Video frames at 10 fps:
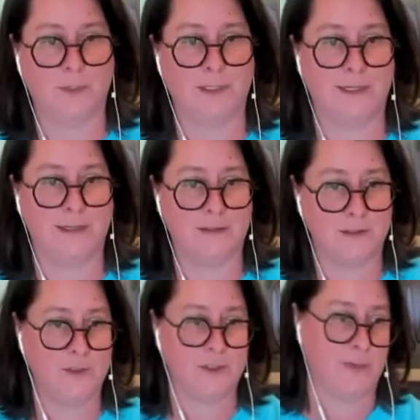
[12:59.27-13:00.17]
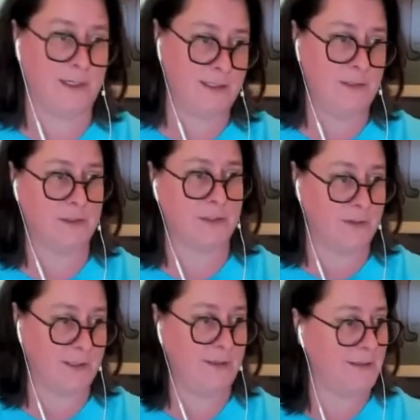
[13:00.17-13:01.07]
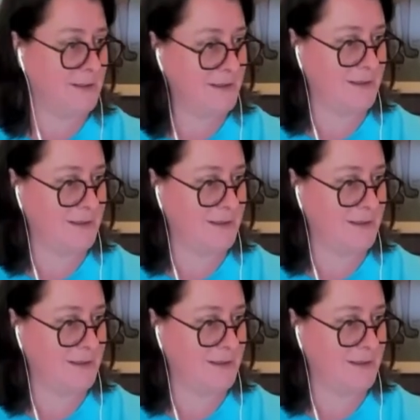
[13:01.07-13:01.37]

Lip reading: look, I'm going to take this over to my secret screen.